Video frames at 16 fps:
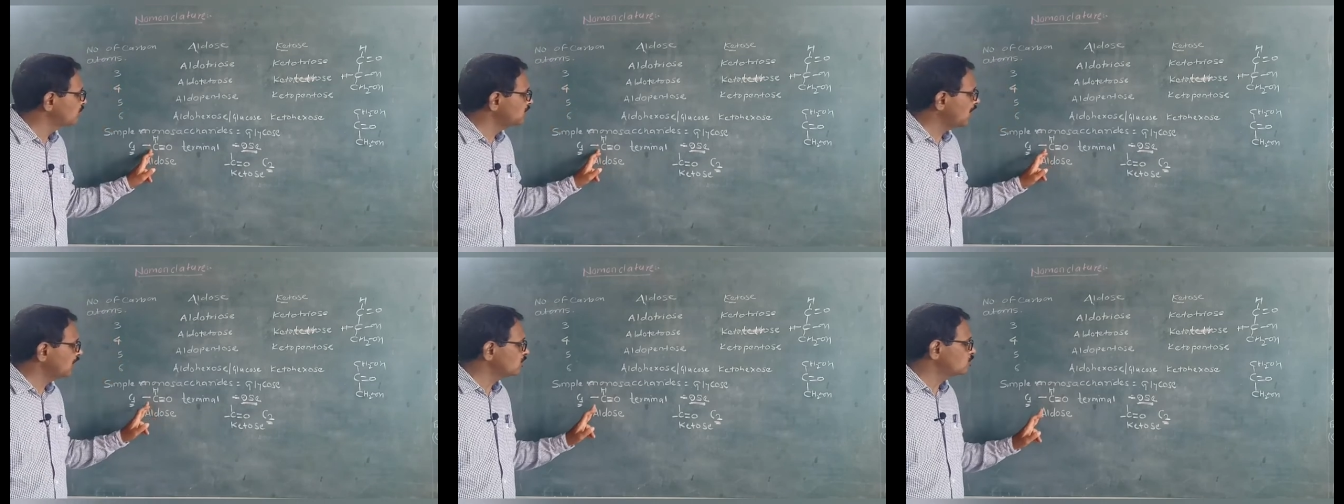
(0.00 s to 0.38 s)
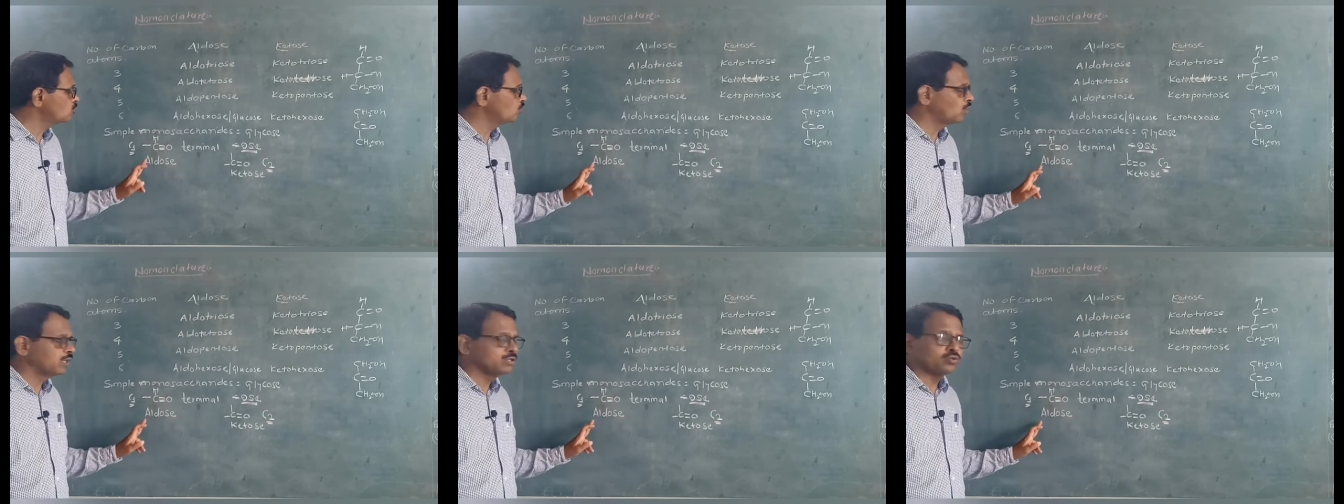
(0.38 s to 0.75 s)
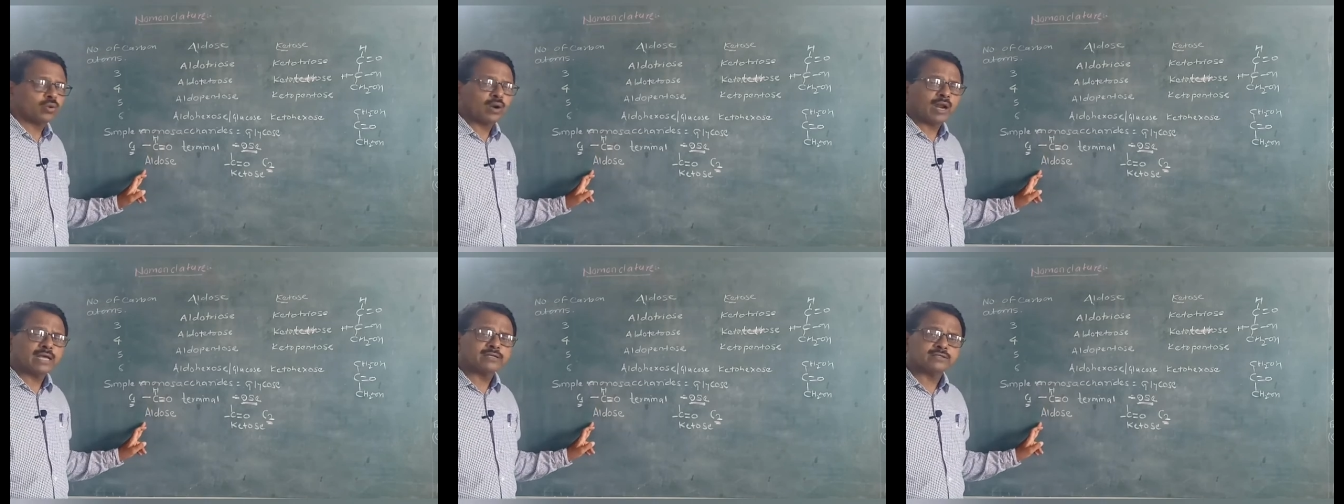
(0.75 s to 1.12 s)
that sugar is
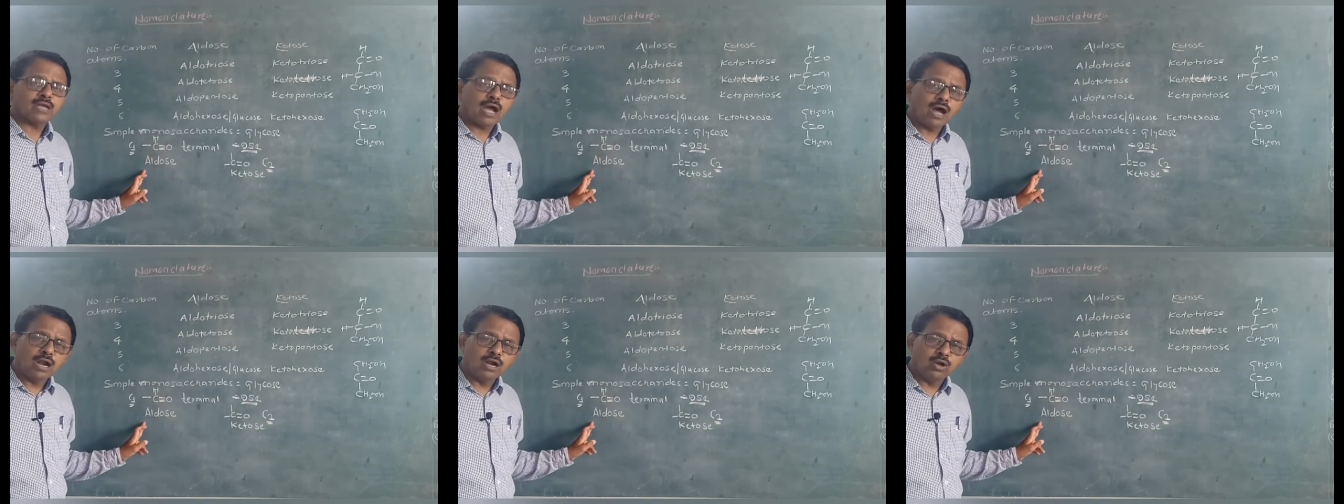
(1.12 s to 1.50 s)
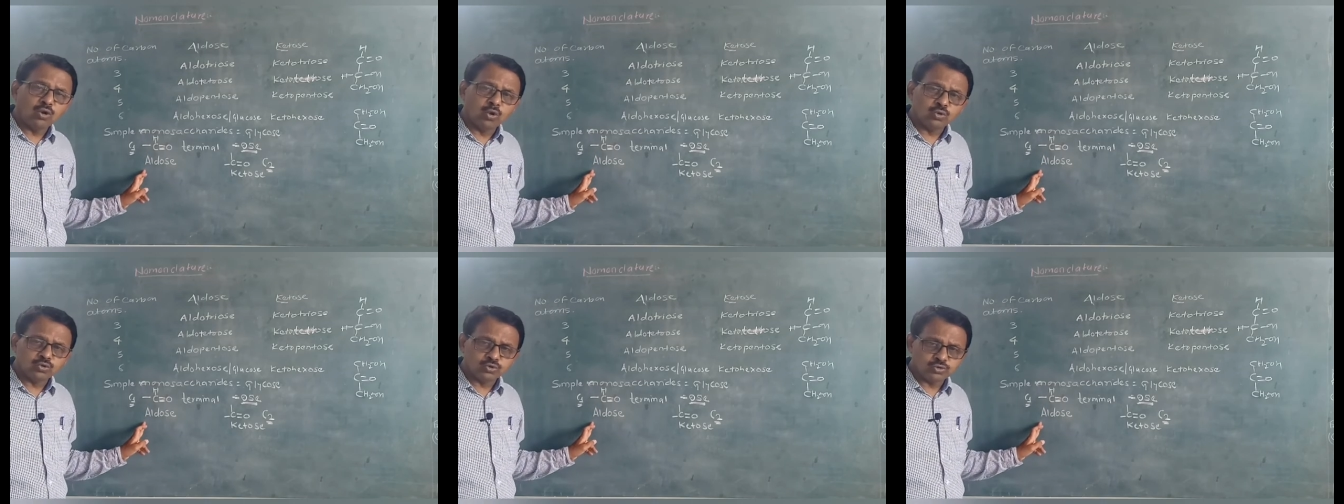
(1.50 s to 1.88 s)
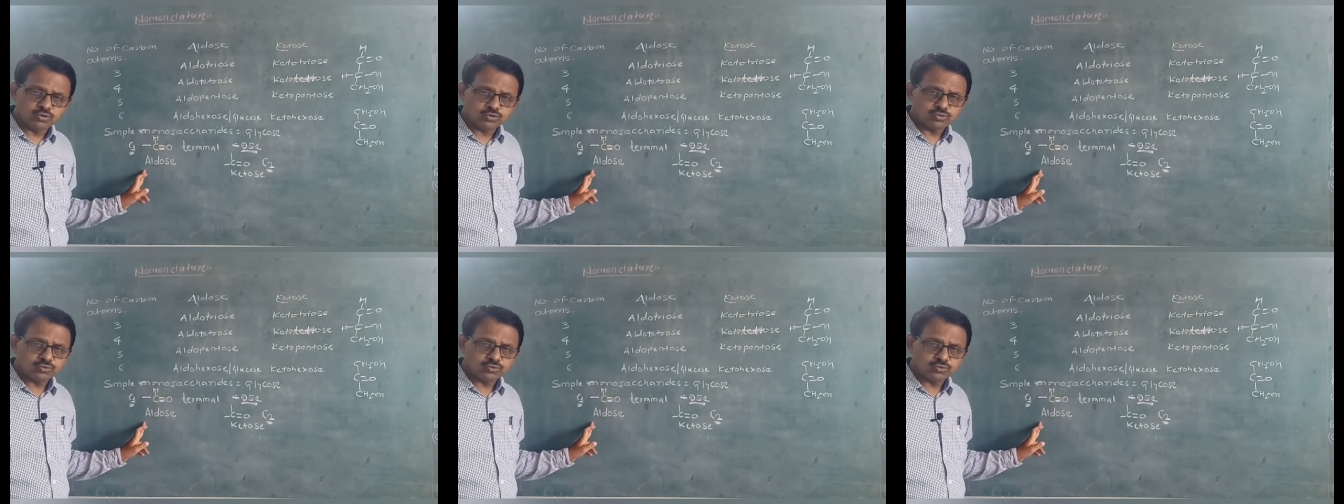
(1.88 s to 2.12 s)
known as aldose.